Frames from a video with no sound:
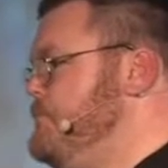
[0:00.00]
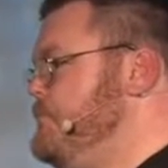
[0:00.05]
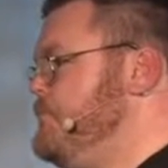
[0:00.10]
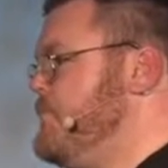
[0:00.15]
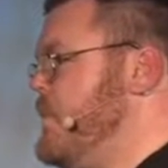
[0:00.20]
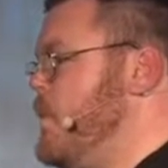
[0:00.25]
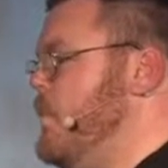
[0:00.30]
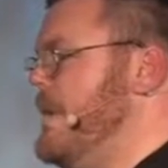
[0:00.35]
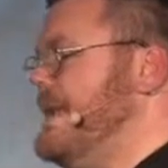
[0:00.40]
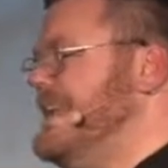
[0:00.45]

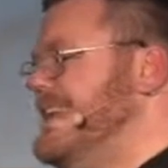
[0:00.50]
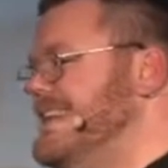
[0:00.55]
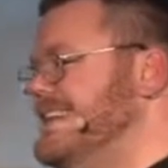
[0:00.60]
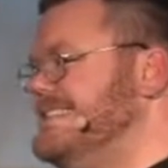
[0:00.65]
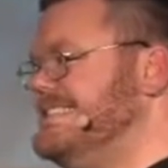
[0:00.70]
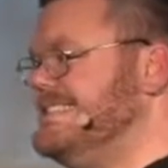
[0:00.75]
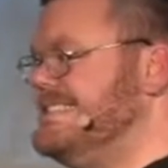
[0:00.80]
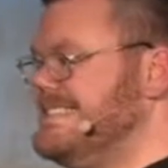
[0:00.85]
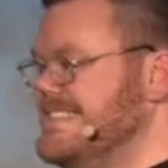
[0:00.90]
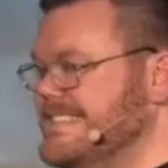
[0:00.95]
We need a
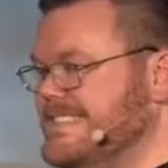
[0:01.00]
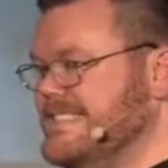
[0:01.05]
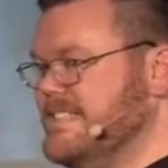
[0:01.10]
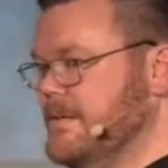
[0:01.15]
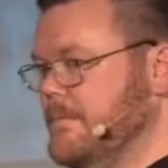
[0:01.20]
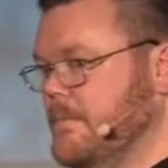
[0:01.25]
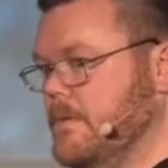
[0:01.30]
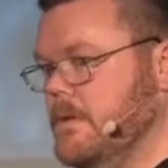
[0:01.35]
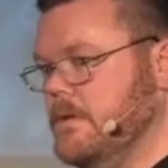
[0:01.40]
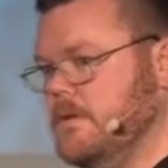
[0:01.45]

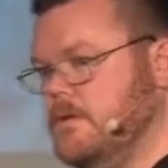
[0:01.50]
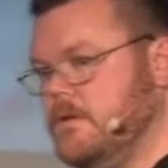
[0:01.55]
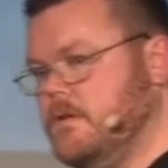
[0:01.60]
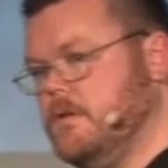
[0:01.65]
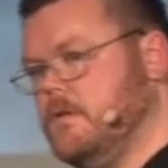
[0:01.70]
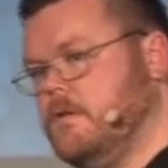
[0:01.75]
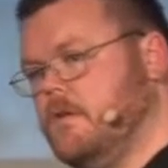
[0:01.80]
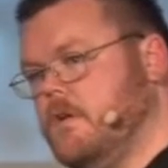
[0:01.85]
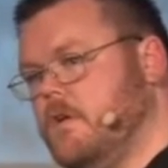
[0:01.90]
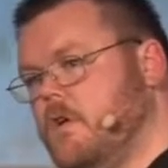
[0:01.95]
system.
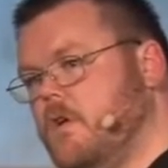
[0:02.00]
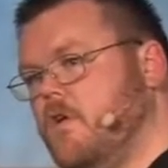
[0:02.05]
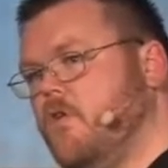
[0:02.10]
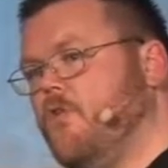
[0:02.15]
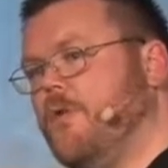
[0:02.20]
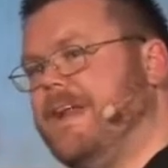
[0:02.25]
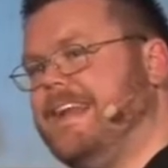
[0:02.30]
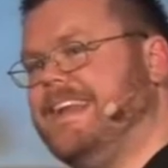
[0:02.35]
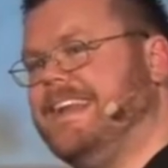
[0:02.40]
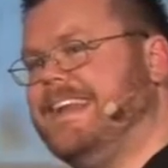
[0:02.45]
We
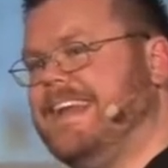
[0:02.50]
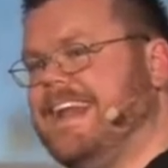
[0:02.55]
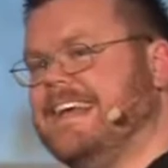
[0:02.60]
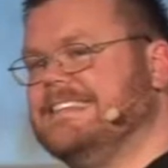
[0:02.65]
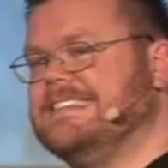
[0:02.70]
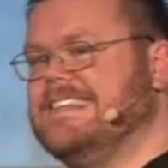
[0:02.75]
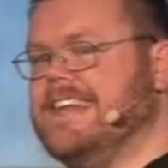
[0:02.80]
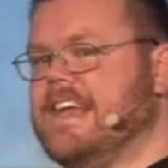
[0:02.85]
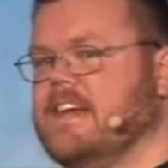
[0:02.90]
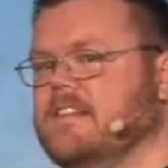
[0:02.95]
need an
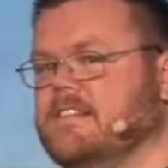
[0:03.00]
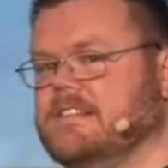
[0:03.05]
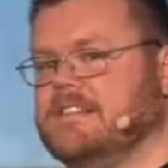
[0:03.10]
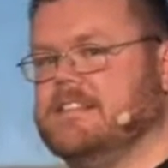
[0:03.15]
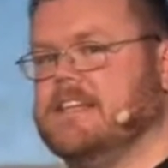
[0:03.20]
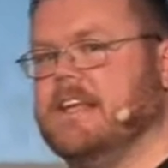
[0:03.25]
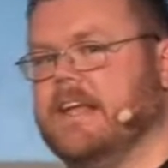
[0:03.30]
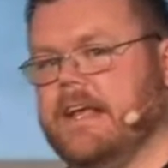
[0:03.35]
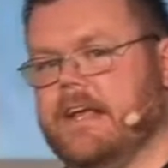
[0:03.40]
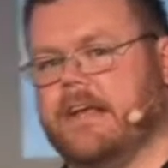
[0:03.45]

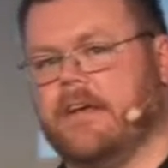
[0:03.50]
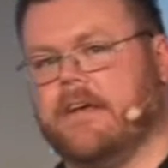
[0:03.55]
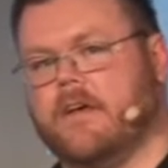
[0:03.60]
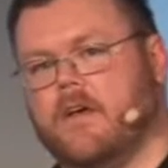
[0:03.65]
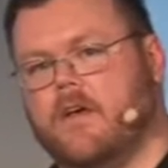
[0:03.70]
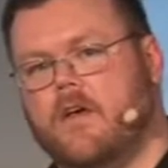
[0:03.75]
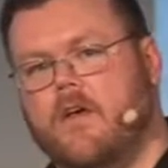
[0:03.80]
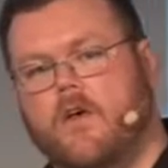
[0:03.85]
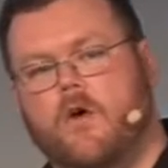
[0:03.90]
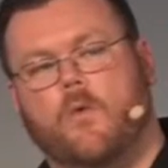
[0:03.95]
SDLC.
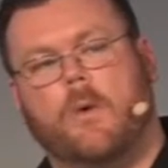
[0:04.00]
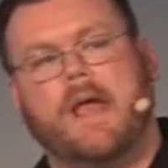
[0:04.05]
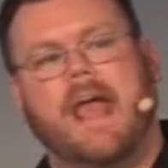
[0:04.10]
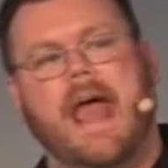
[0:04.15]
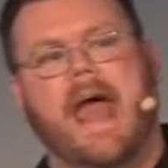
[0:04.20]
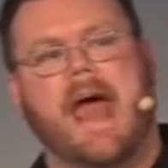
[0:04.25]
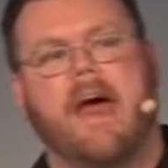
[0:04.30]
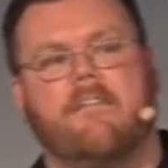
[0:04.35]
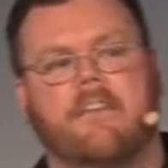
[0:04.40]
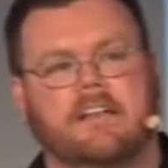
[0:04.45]
We
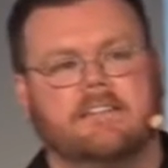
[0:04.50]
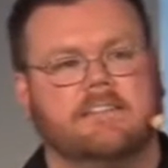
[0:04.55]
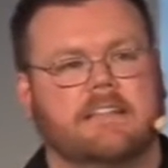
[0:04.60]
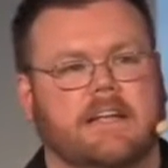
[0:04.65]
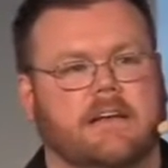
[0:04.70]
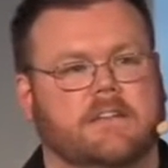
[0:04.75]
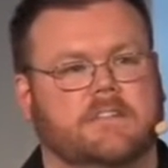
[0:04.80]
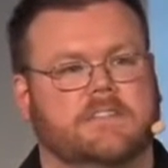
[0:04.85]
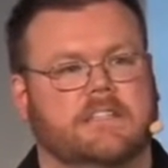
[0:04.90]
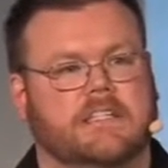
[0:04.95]
have
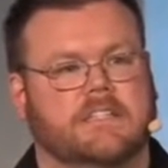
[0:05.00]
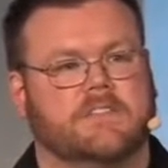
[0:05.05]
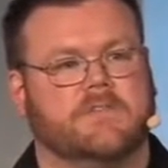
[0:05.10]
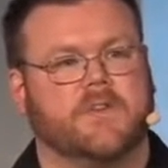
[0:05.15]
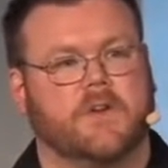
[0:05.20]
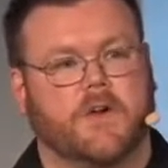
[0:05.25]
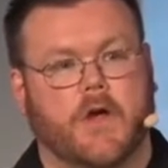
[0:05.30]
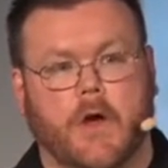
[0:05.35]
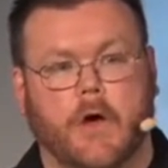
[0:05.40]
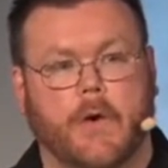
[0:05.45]
SDLCs for
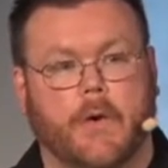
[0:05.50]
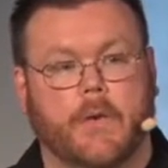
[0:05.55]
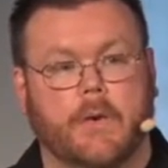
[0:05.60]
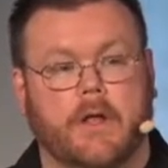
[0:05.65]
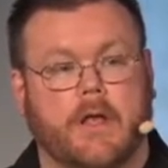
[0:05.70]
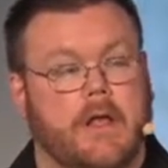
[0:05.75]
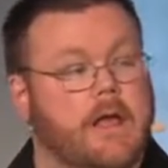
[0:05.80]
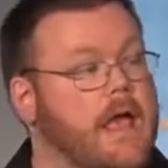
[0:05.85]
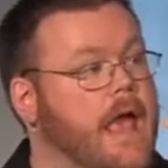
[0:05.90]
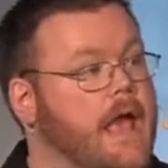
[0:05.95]
code,
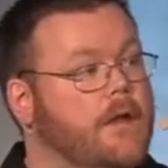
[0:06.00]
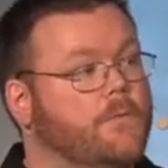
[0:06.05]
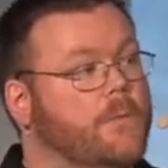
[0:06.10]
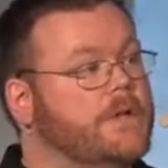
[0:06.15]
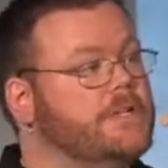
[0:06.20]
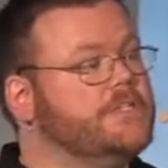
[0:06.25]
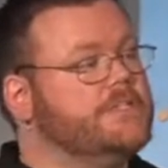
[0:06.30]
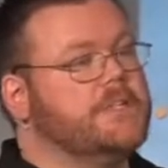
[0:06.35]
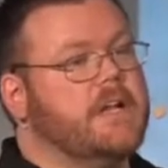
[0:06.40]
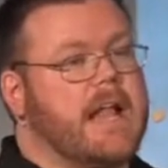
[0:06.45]
and we
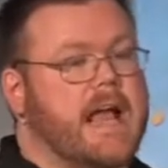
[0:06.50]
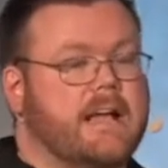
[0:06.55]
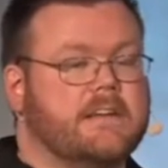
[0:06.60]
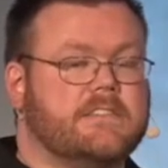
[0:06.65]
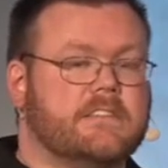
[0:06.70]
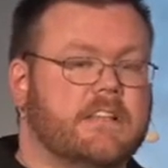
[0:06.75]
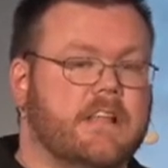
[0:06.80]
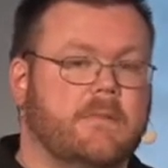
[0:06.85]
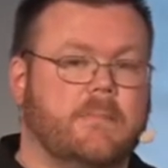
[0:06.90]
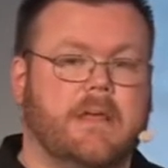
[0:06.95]
should
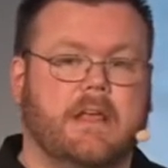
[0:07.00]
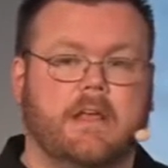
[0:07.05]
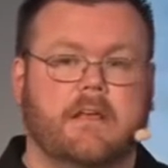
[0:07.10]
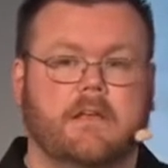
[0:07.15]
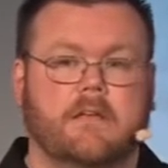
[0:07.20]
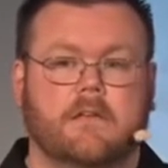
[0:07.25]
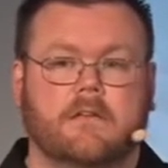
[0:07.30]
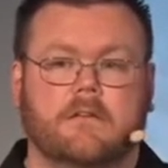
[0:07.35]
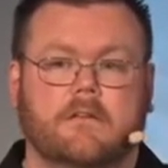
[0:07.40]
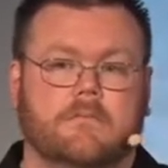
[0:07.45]
actually be
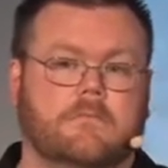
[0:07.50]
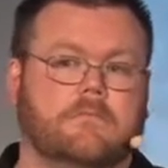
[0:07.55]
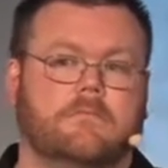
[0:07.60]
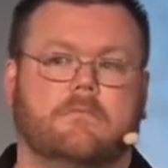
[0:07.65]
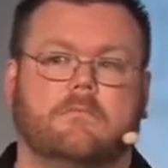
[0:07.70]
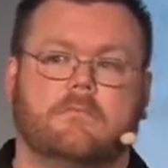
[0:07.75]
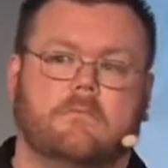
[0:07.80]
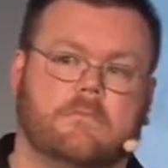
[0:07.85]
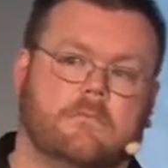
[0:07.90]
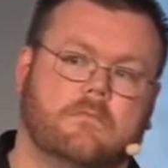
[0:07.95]

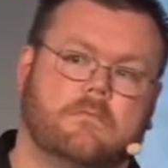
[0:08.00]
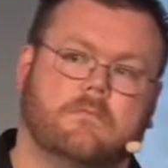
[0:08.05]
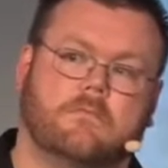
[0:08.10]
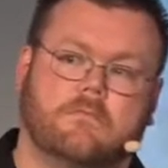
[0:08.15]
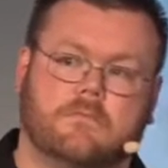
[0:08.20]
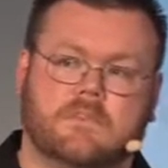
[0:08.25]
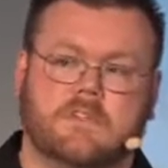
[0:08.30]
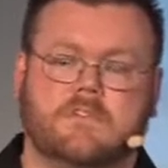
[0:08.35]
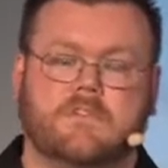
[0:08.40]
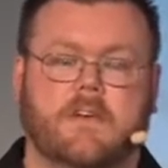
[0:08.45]

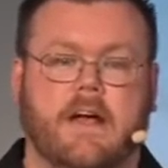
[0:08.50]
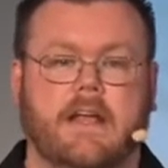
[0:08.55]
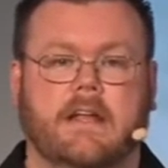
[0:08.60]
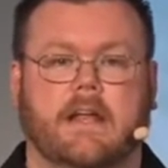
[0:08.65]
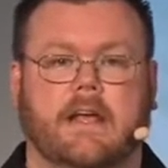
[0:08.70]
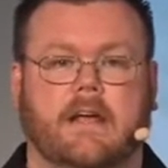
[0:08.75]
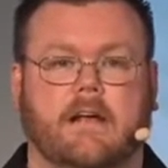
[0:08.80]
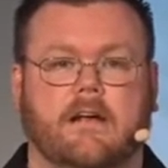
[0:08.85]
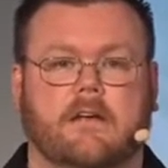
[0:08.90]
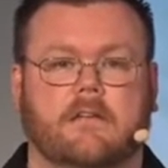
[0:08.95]

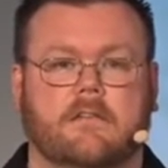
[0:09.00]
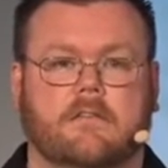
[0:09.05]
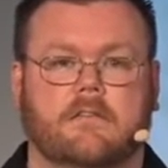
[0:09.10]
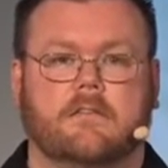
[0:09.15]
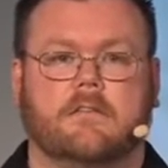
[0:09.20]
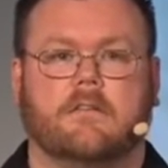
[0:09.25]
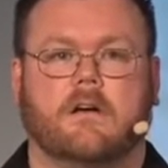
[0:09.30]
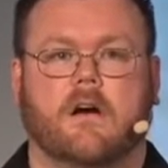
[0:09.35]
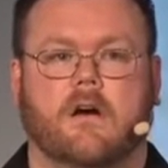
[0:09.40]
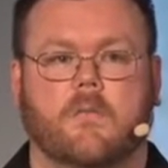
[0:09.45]
defining
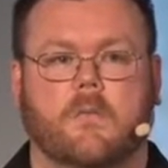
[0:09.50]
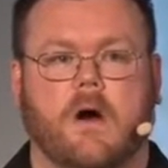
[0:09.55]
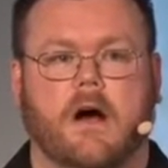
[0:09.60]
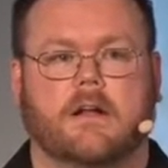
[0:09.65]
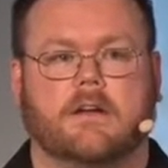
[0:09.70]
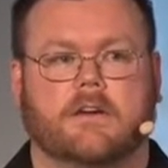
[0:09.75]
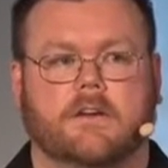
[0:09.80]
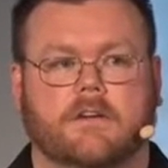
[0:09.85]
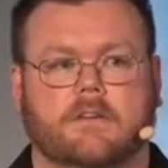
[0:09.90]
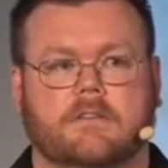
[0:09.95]
our
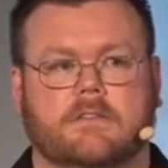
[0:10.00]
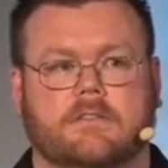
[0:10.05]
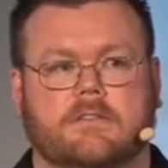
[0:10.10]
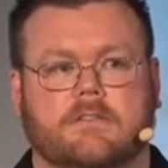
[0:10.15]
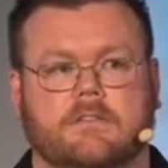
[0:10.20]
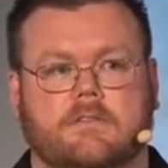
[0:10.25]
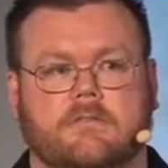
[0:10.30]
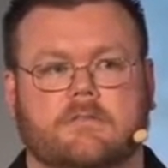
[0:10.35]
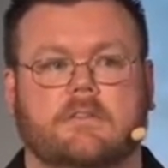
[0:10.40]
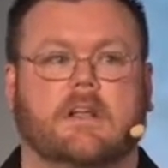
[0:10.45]
monitors
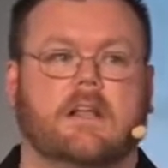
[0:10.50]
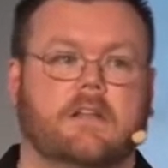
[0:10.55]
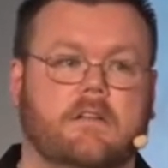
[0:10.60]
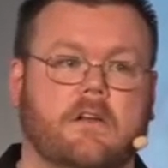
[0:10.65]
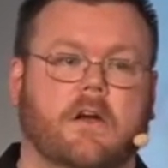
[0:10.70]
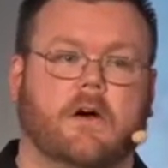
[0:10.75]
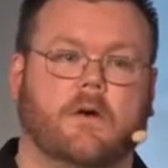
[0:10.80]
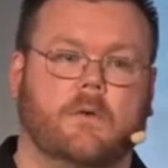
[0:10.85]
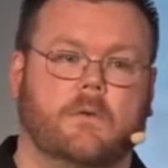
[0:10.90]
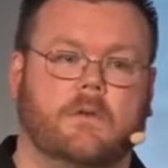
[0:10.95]
in
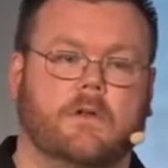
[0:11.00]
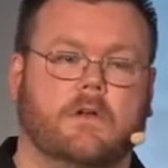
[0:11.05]
code.